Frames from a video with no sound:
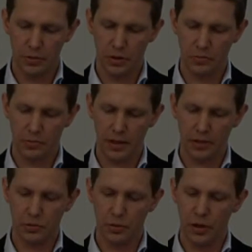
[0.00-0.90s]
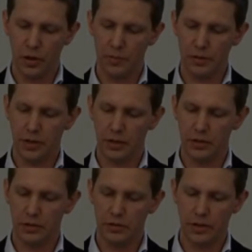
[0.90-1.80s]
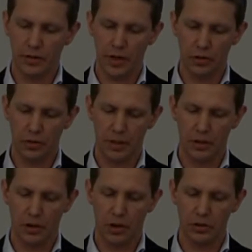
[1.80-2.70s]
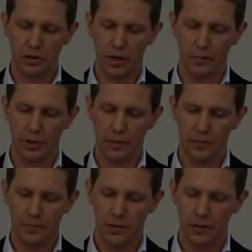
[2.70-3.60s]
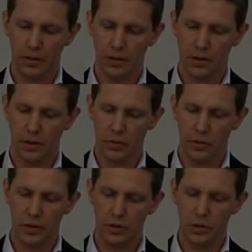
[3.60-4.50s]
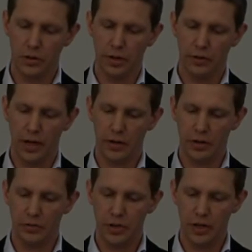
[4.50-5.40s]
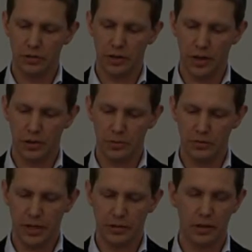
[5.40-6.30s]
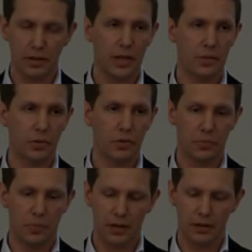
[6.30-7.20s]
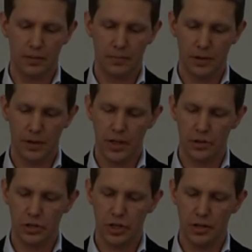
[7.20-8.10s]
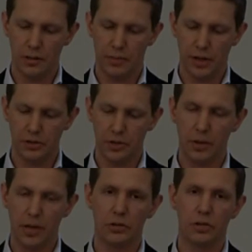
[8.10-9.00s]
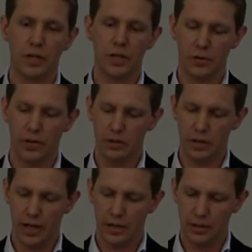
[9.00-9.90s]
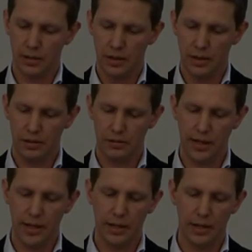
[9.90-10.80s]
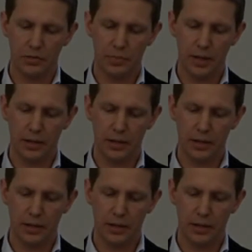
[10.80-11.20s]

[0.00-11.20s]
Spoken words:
whereas municipalities with low percentages have got to admit a larger number. When a newly arrived refugee has been settled in a municipality, he or she, by stipulation of the Integration Act, is legally